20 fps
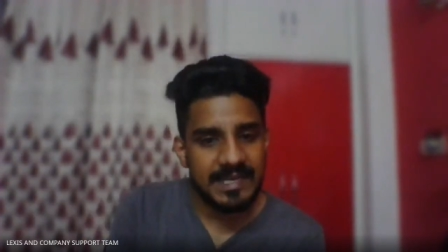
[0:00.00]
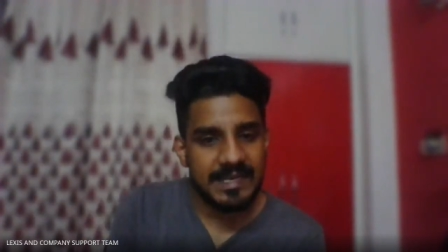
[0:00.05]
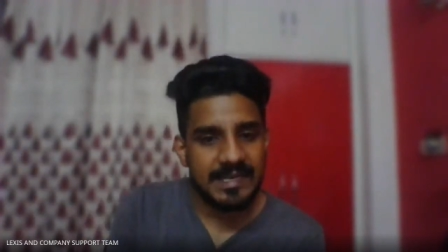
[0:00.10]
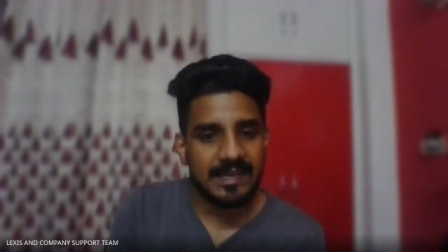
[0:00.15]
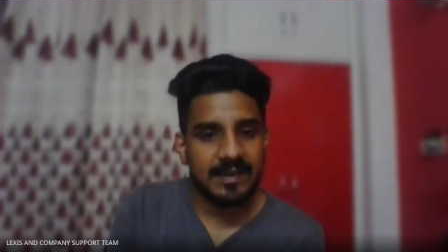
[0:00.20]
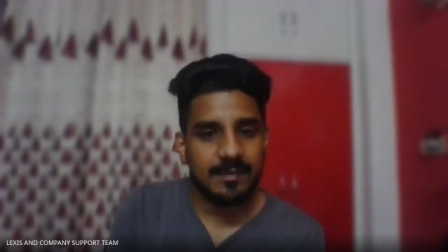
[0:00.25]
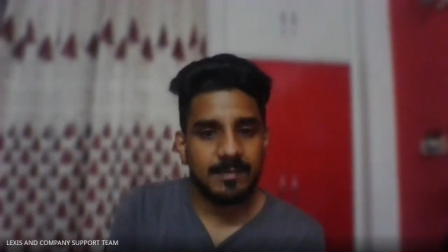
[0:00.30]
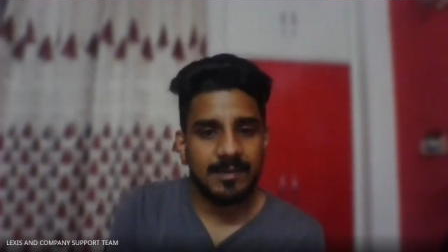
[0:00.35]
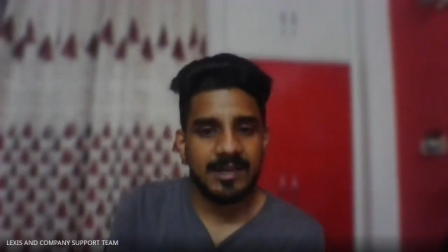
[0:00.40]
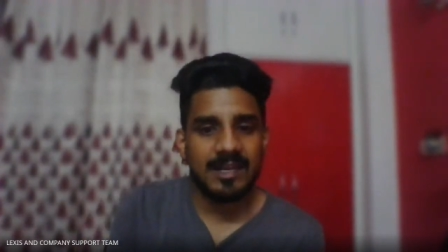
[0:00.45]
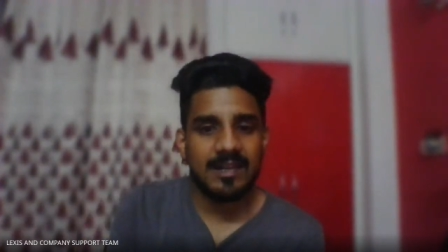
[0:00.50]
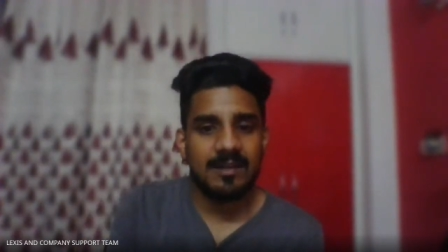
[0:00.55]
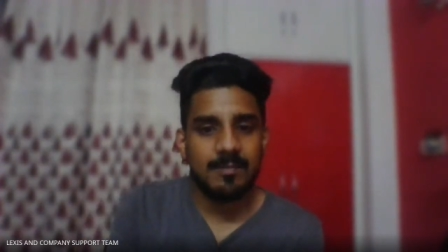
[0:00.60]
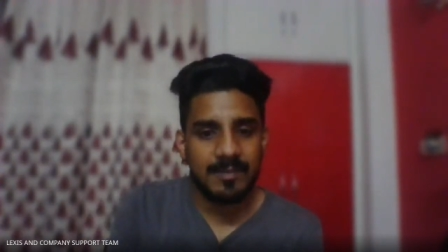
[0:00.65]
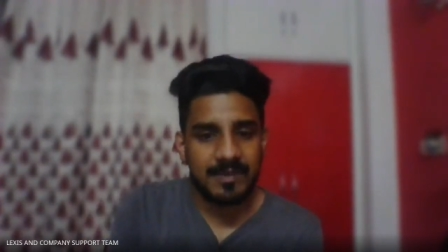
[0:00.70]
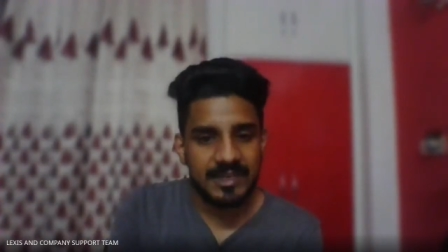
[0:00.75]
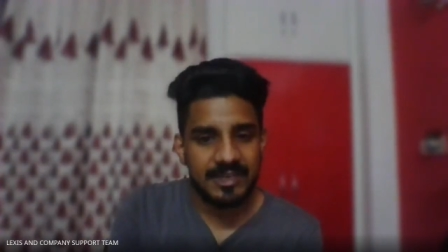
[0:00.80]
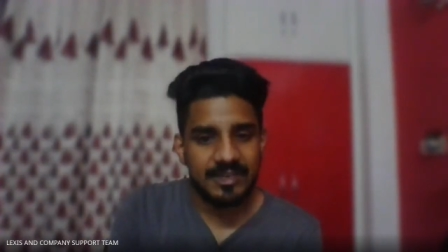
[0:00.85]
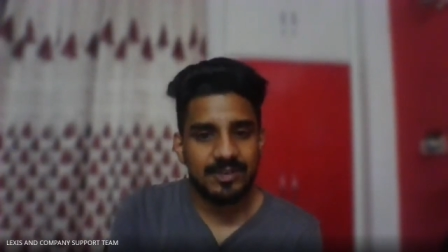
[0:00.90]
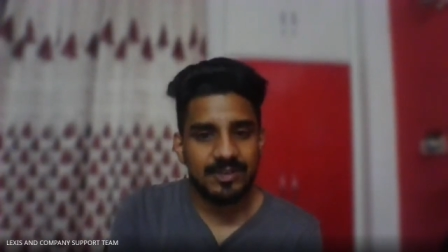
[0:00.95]
criminal
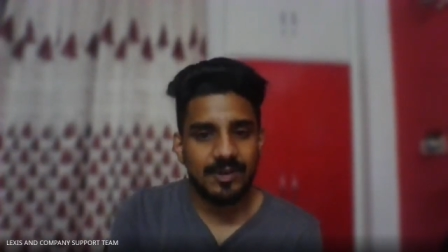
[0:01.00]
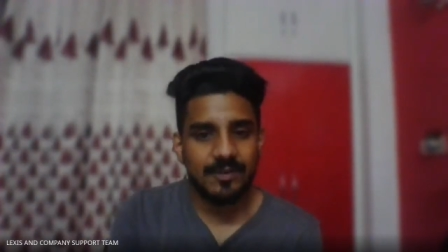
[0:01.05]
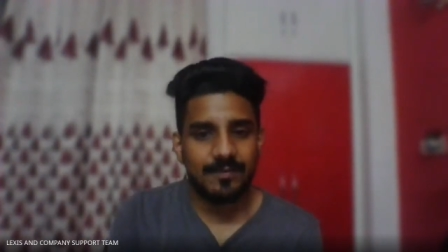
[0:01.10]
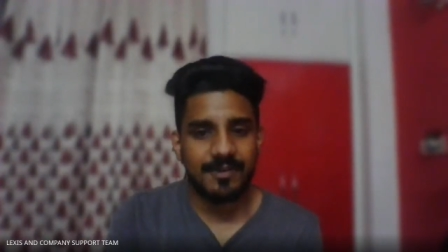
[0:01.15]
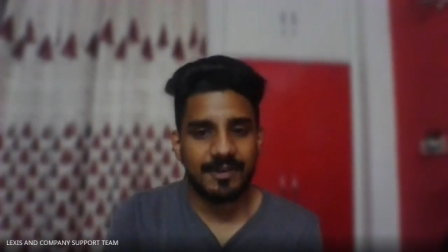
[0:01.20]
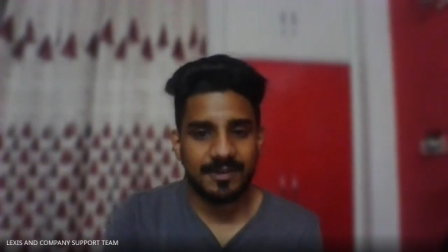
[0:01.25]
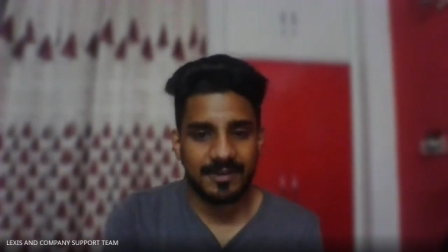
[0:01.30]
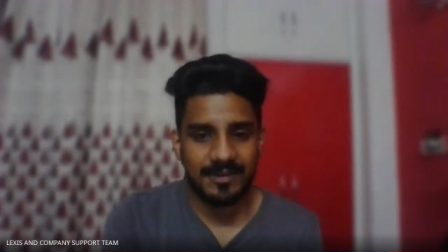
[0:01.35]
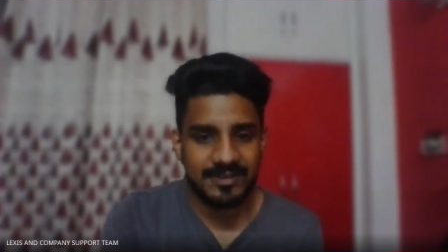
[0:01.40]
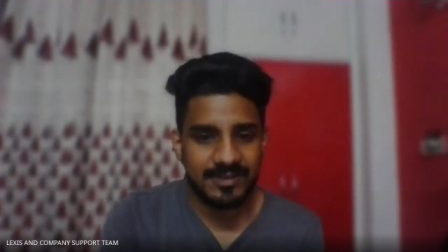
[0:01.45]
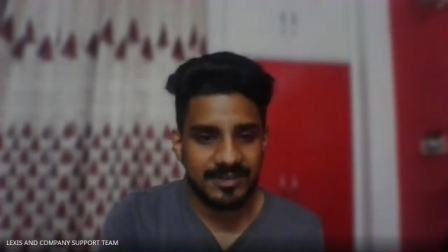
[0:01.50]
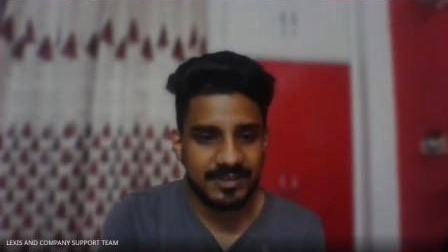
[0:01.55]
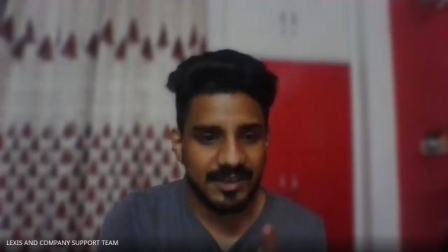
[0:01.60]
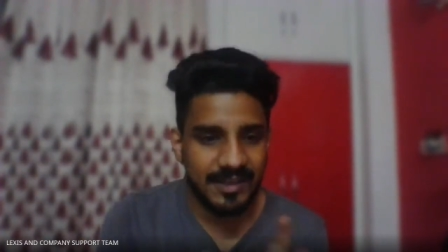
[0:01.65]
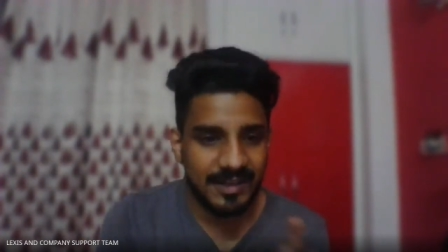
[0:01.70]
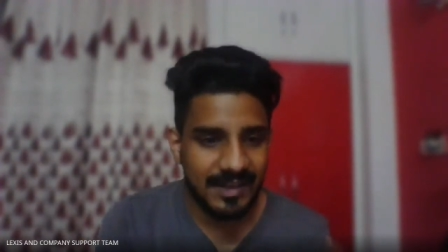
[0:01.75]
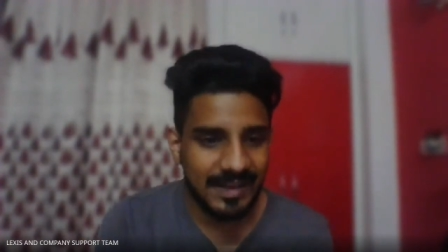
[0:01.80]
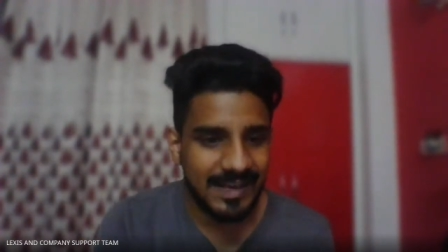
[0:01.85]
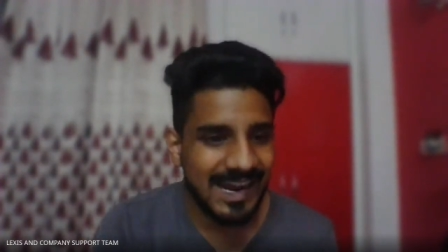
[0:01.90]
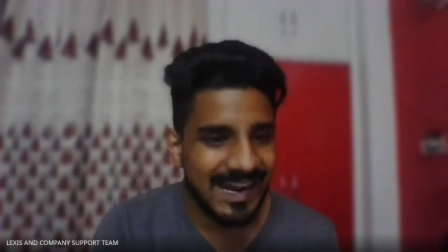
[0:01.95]
breach of trust
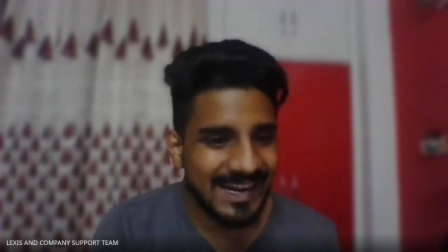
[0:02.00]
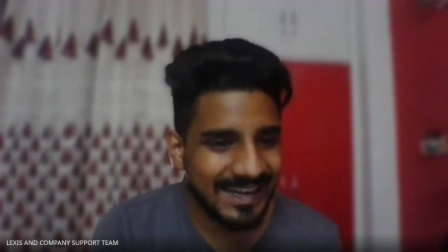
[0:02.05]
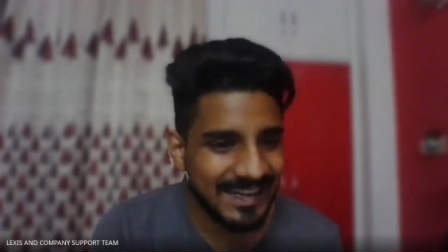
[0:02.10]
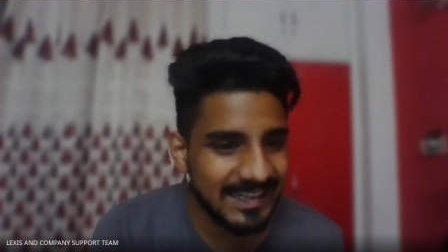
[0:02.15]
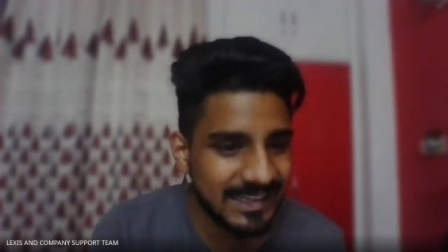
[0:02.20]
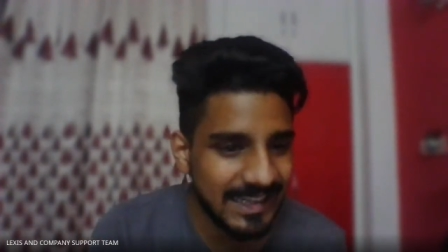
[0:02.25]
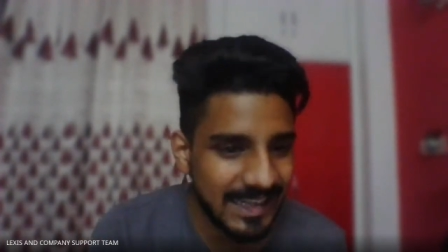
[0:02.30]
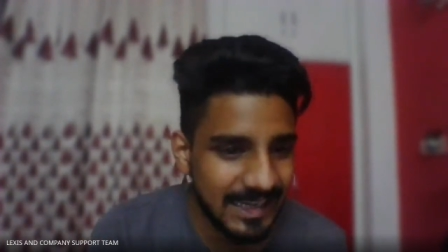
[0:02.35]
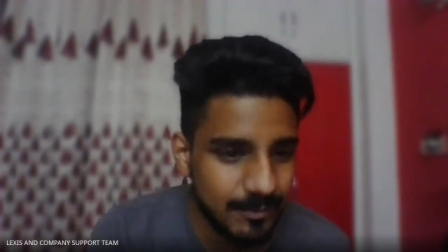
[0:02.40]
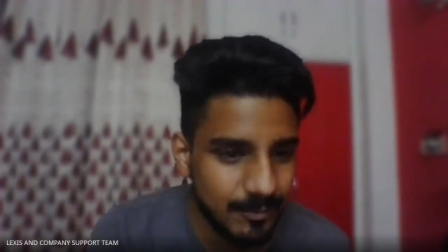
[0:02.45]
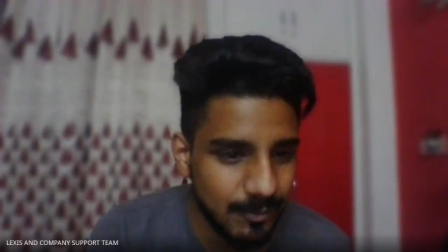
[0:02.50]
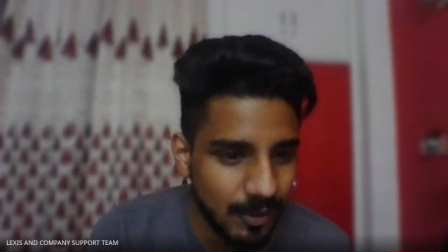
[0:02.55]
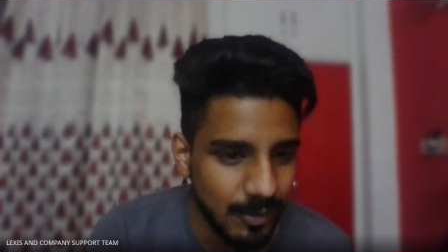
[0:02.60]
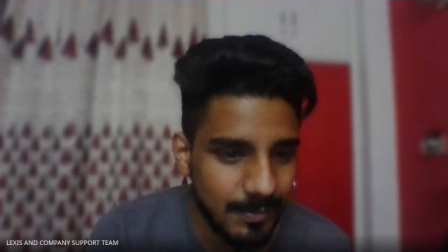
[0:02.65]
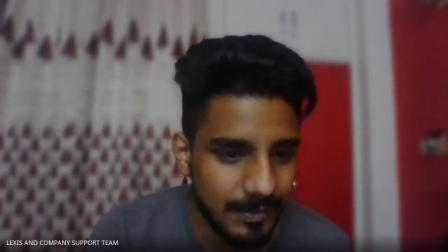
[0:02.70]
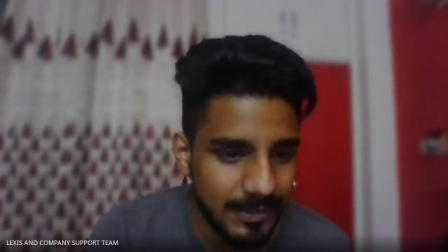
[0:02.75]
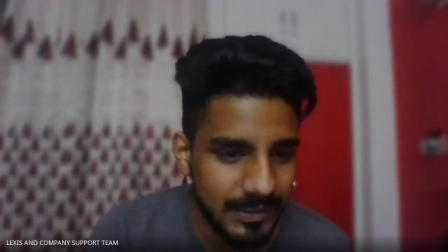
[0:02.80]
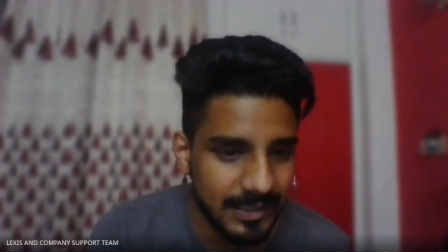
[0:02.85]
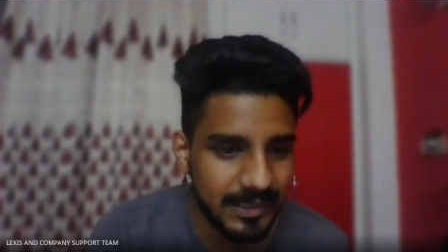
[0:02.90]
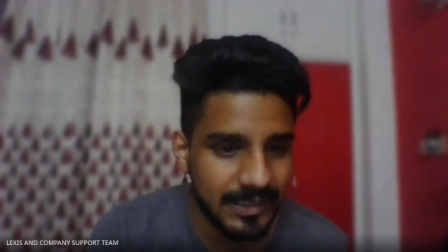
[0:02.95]
regarding that
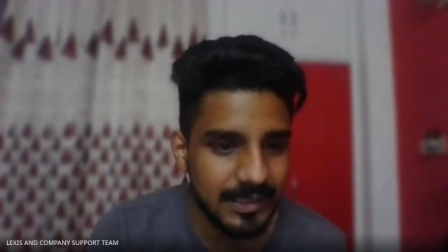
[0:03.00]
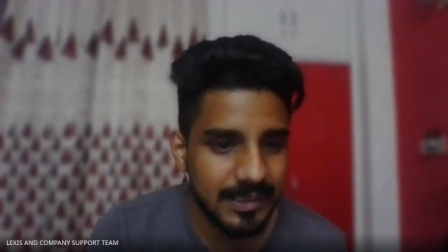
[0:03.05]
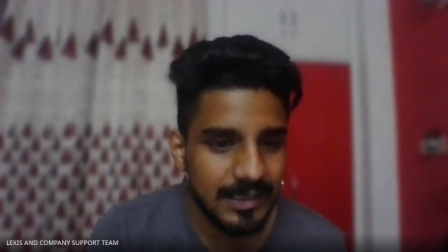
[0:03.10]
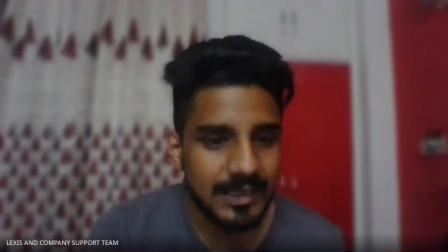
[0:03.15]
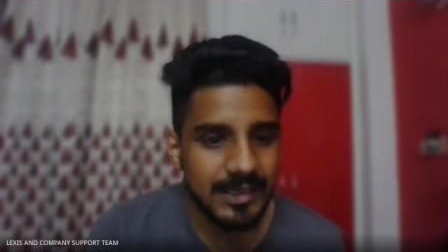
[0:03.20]
property,